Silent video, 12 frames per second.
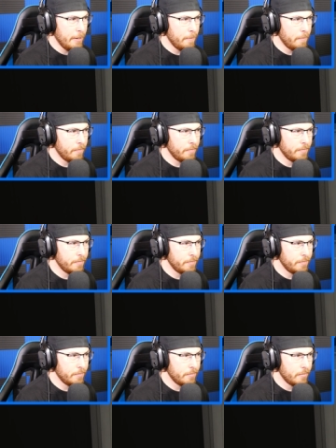You
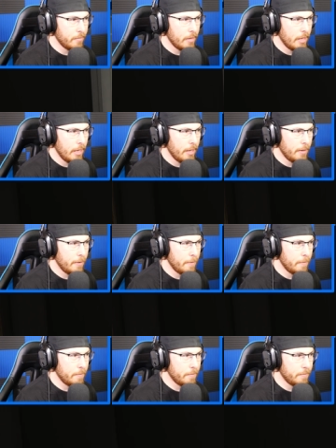scared? You
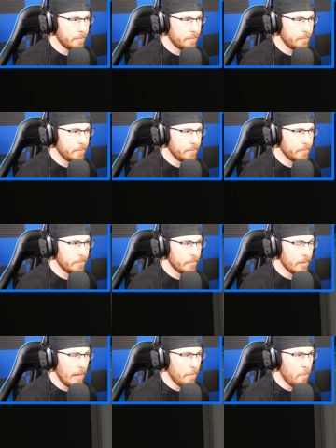scared of a real man?
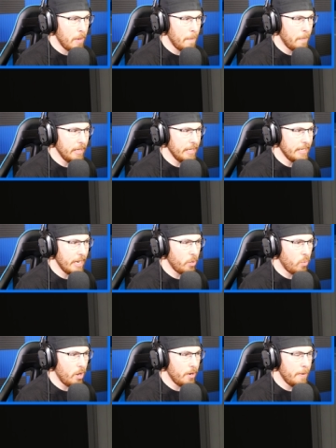Have you met Billy
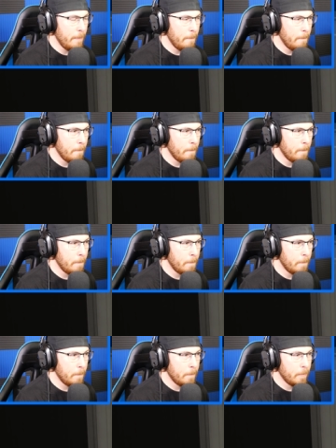Daquan? Billy the
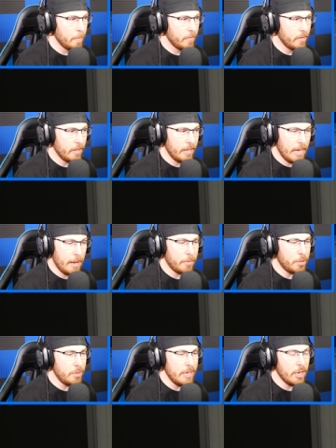Fashion Police. Yep,
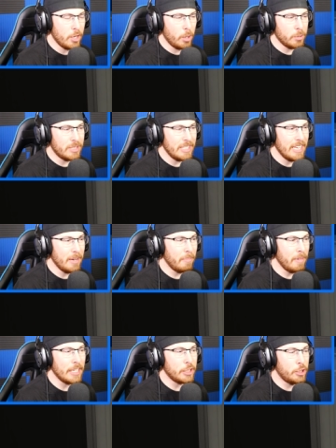you need to go see him
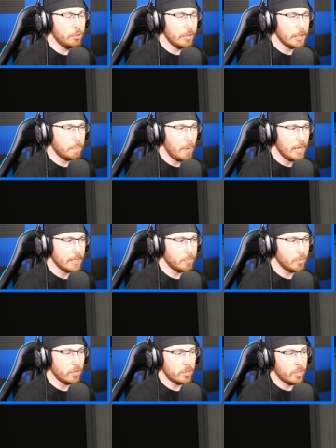as soon as
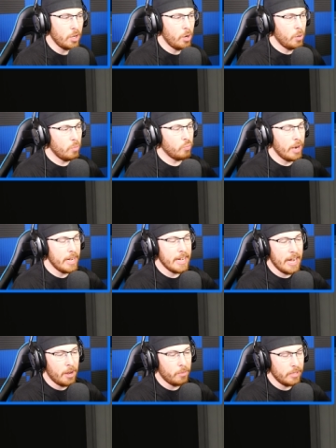possible. Go right
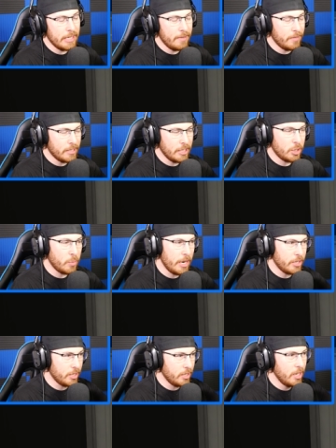now, leave the
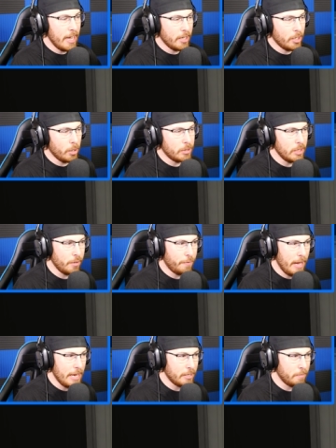situation, and go see the
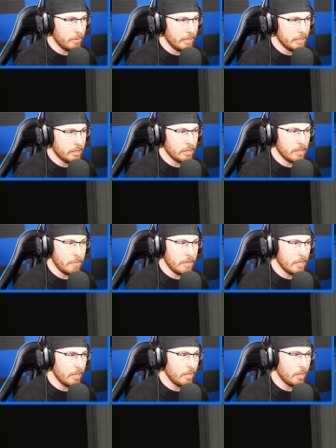Fashion Police. Because let me
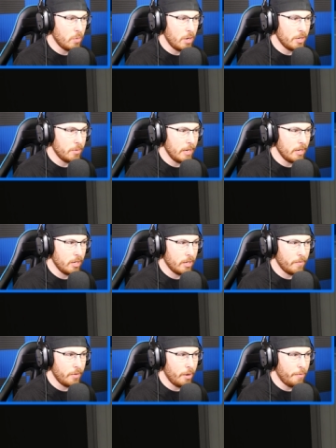tell you, Daquan, you ain't
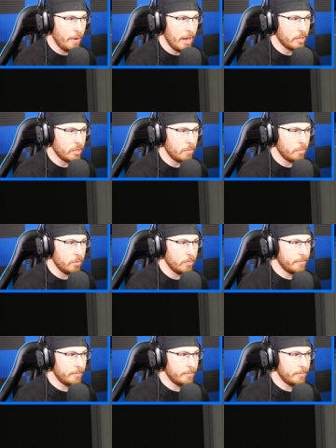looking very fashionable.